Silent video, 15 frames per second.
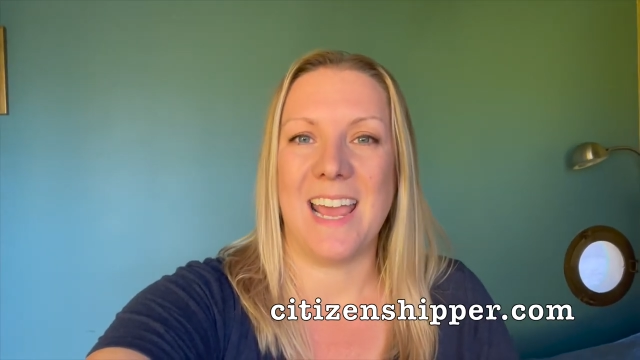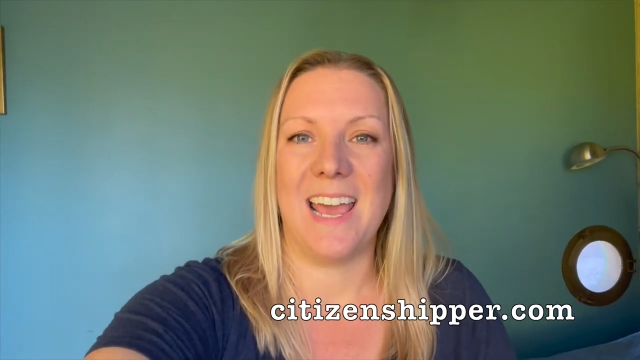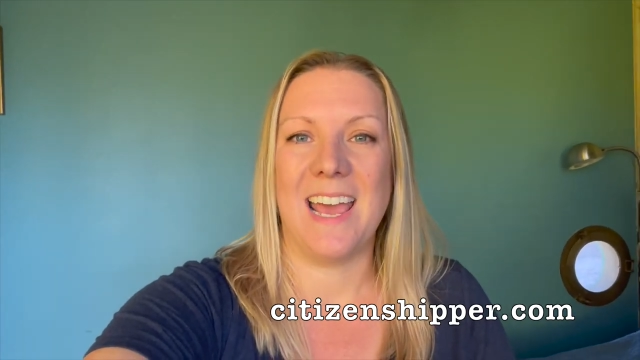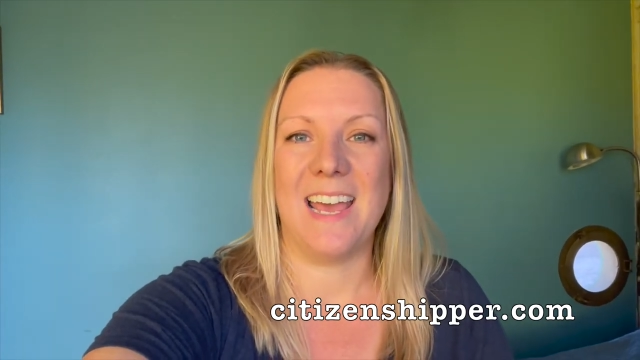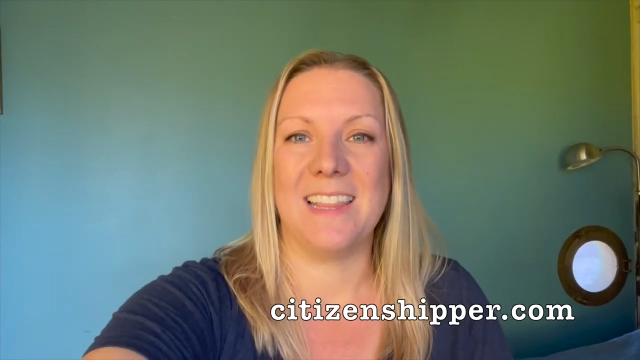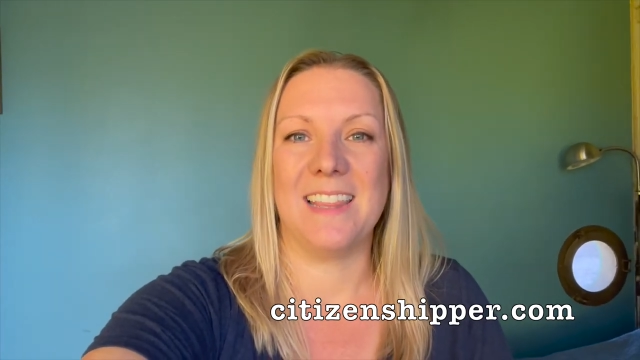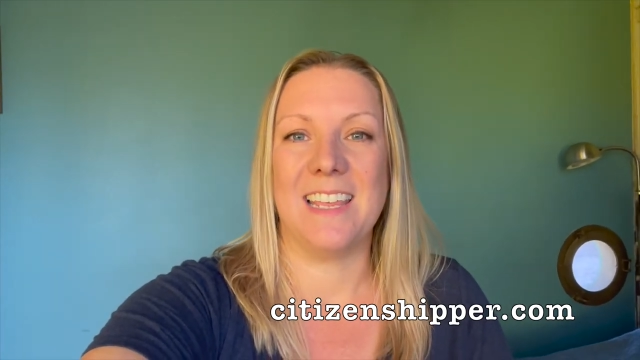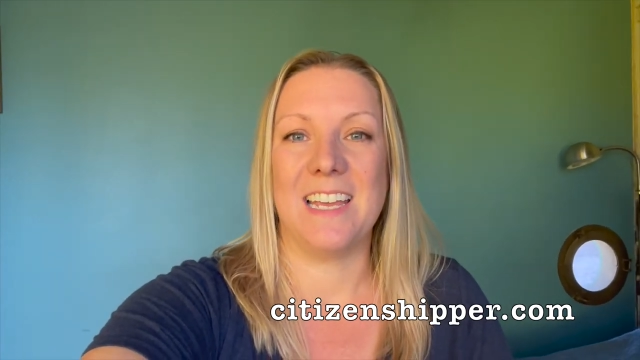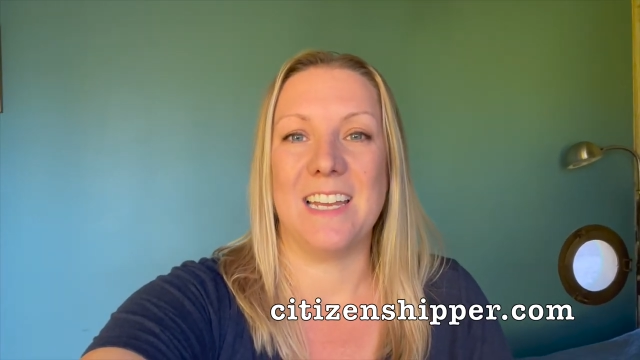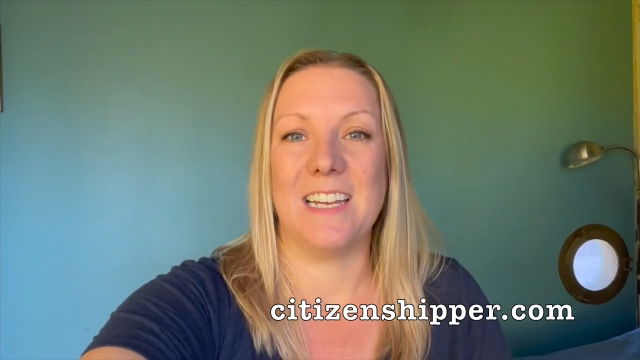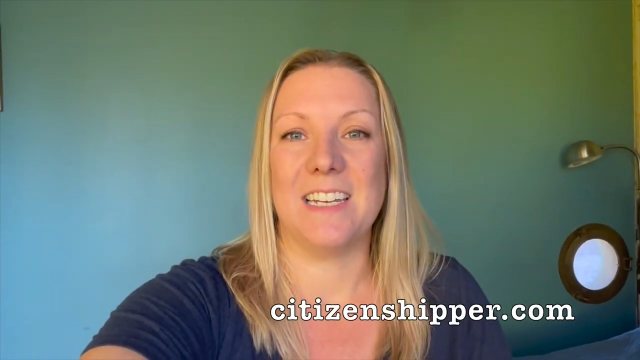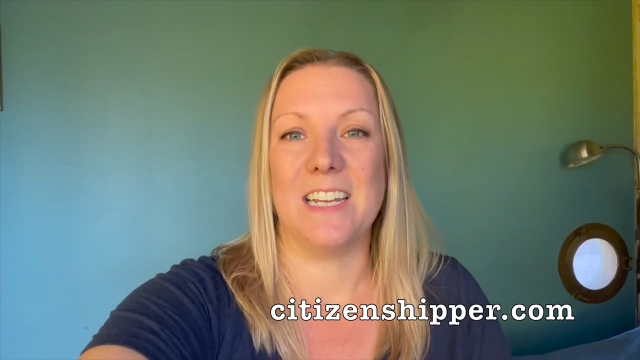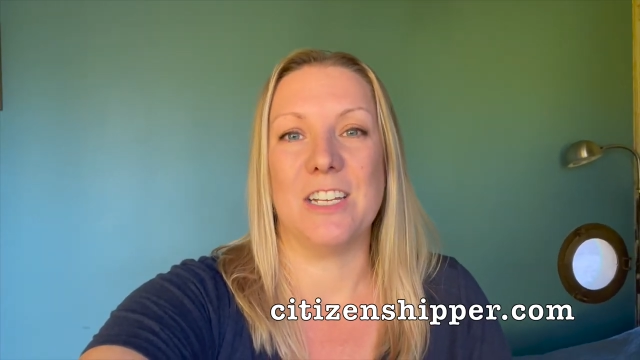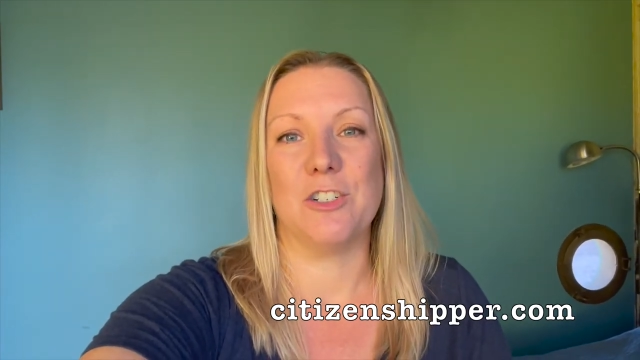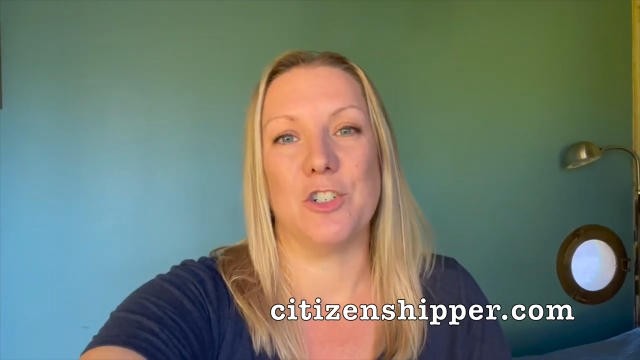and
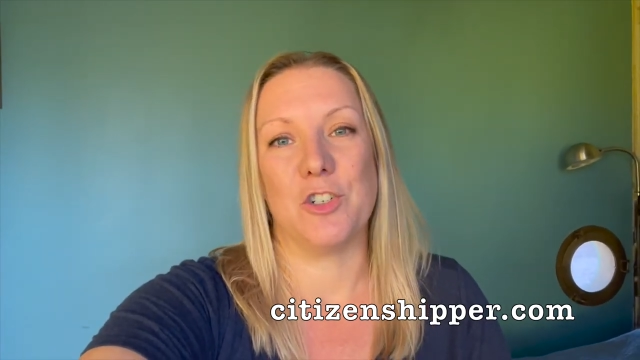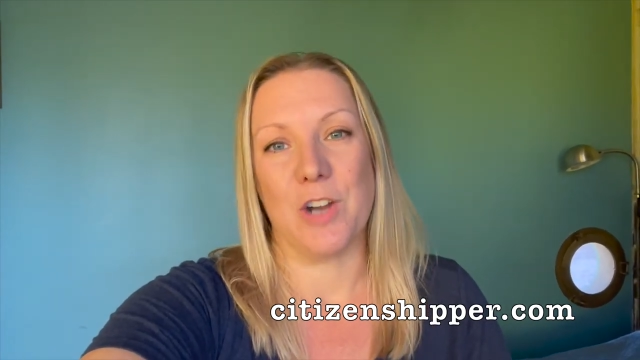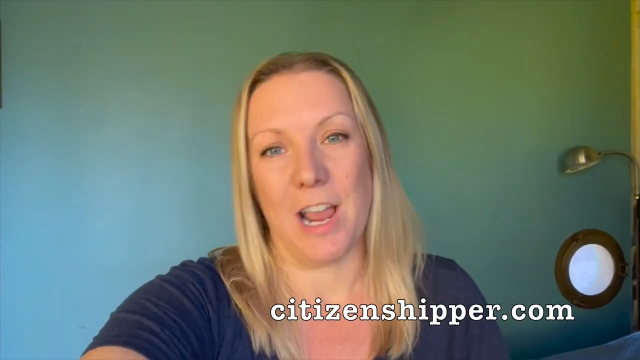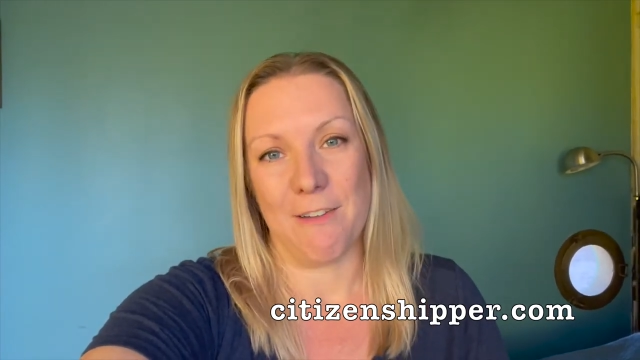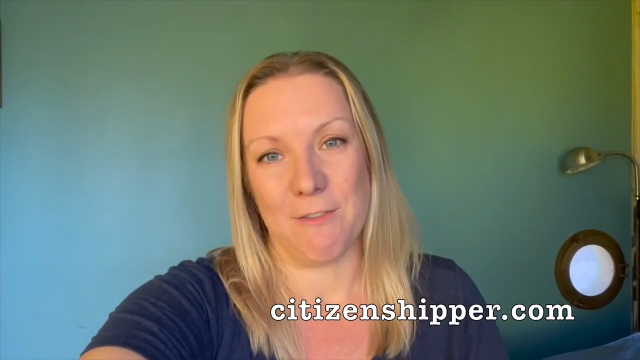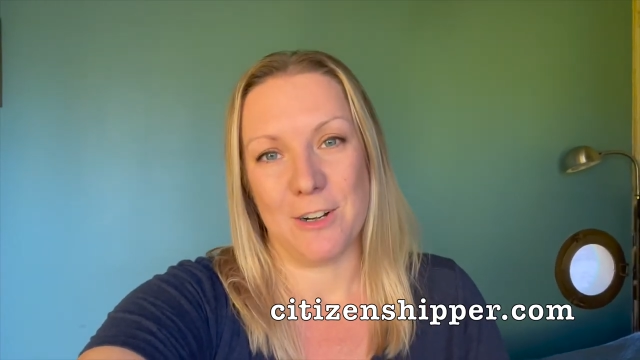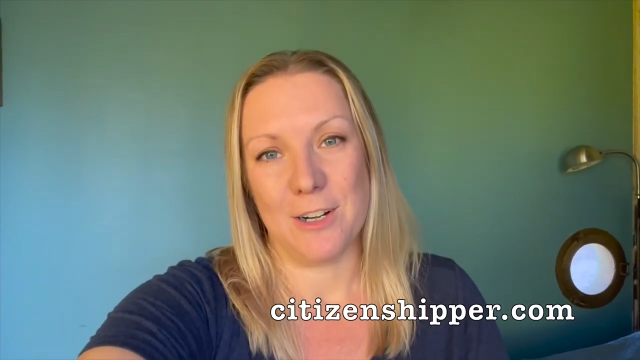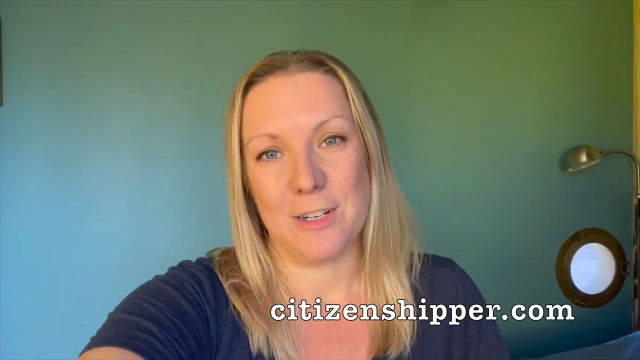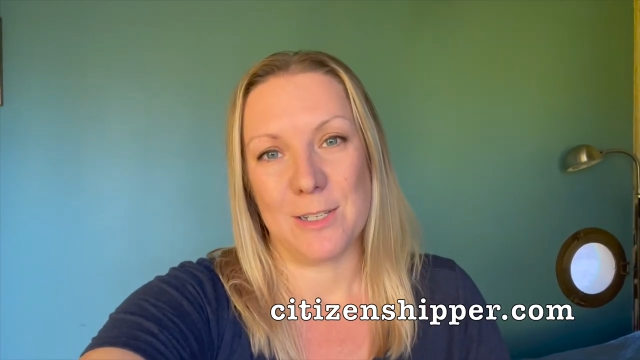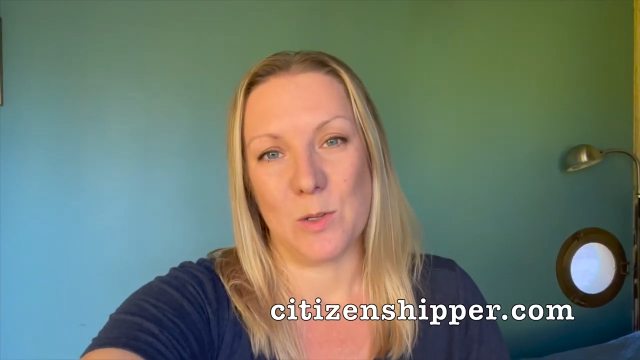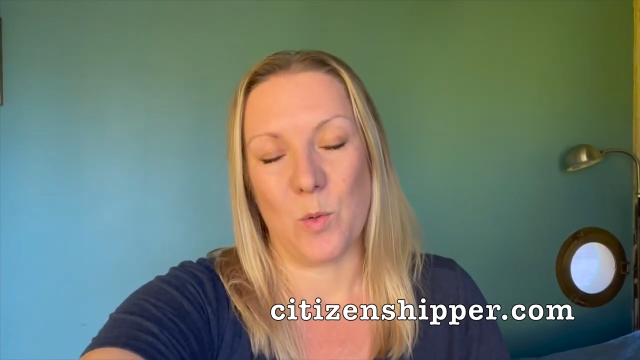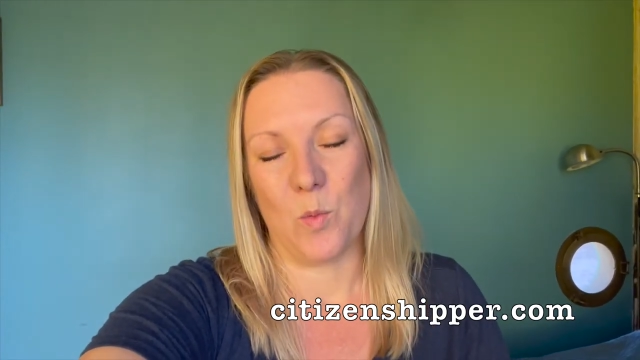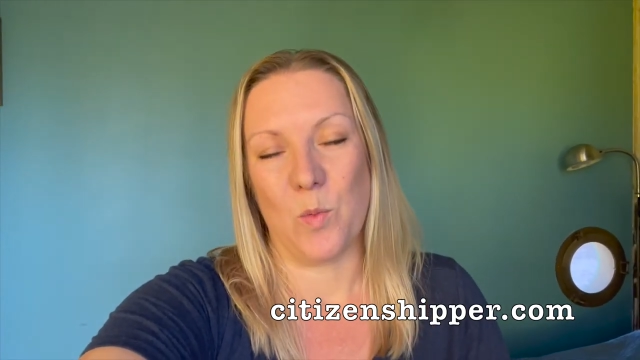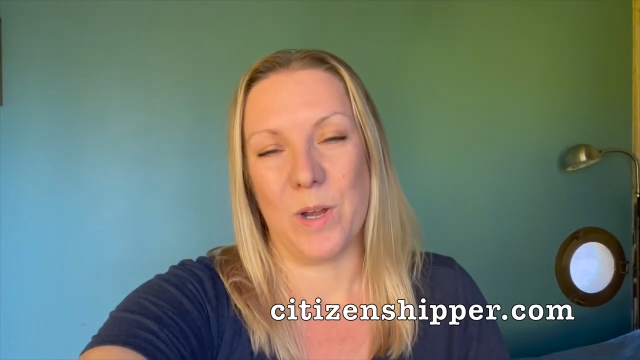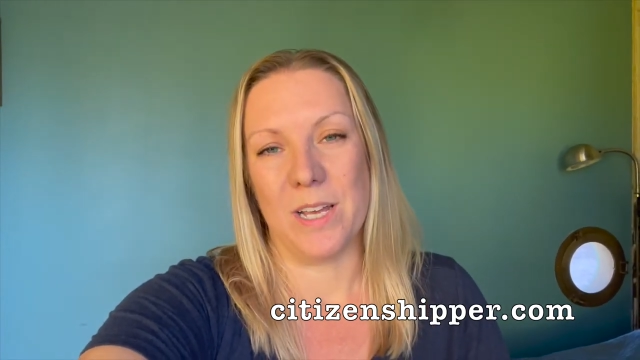then
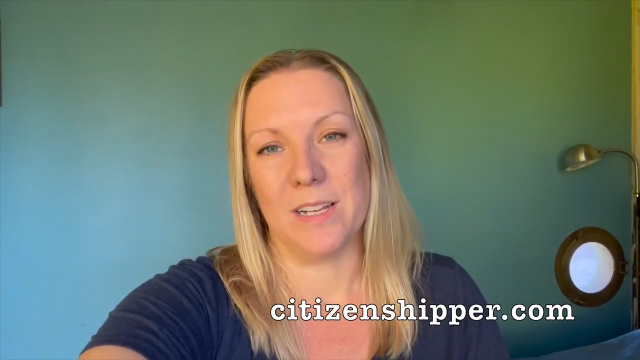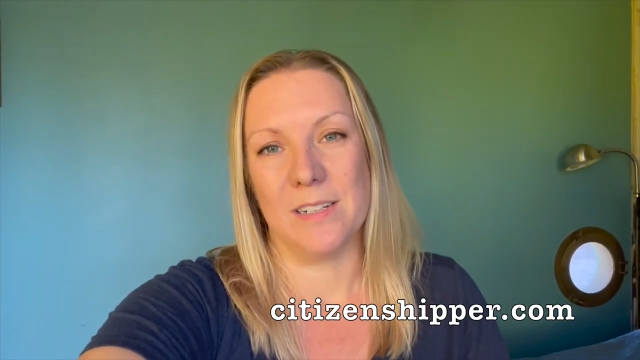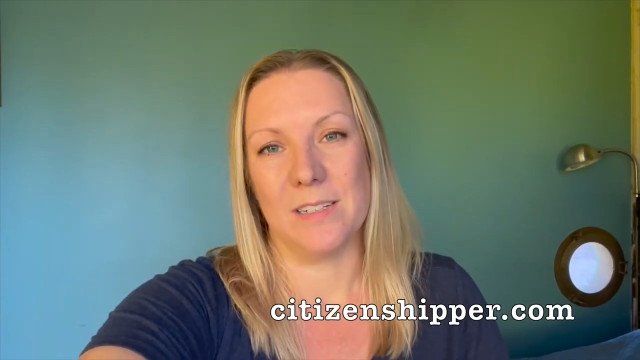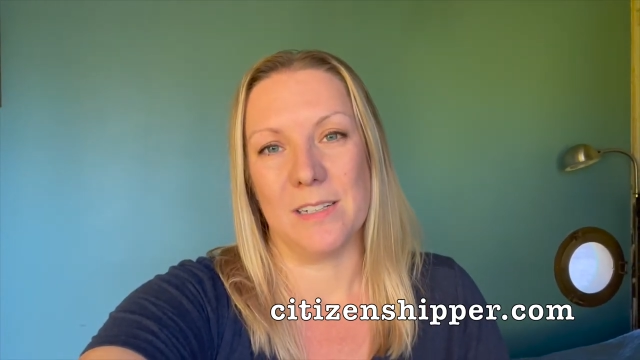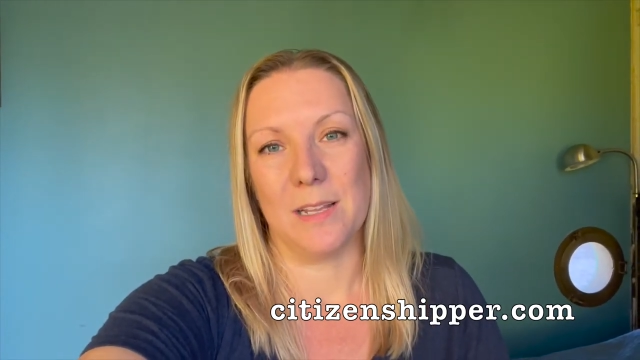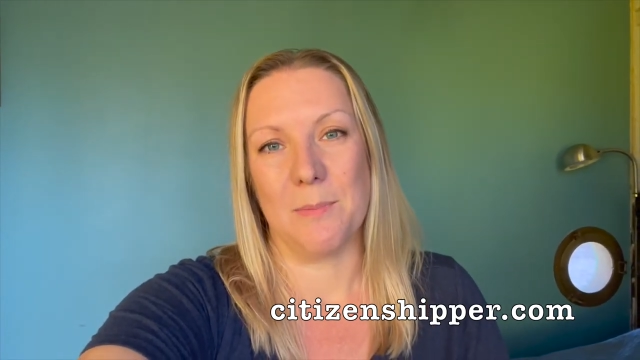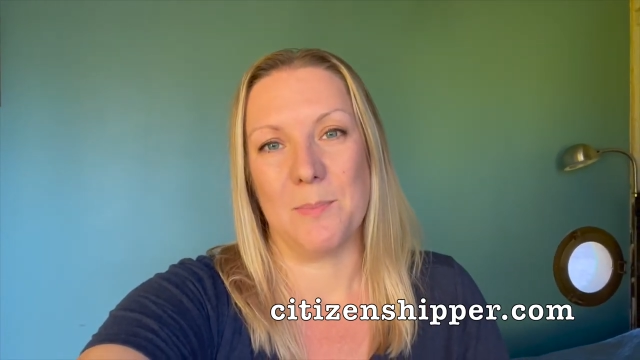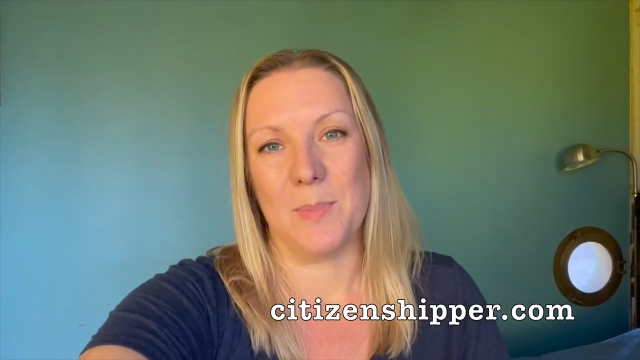drivers will